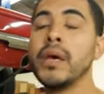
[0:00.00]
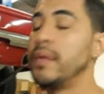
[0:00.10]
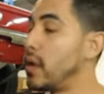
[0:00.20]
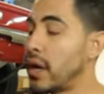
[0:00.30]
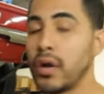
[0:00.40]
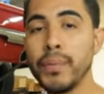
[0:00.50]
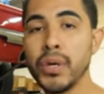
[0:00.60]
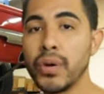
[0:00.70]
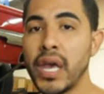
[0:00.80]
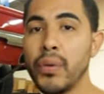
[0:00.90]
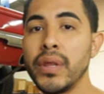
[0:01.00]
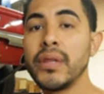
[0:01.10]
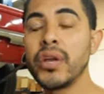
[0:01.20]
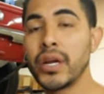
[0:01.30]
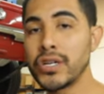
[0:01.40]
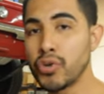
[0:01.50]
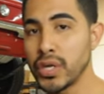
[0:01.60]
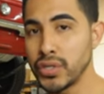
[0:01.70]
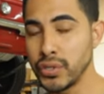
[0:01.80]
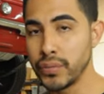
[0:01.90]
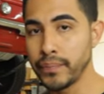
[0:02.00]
they're going to be okay with it and they're going to trust you.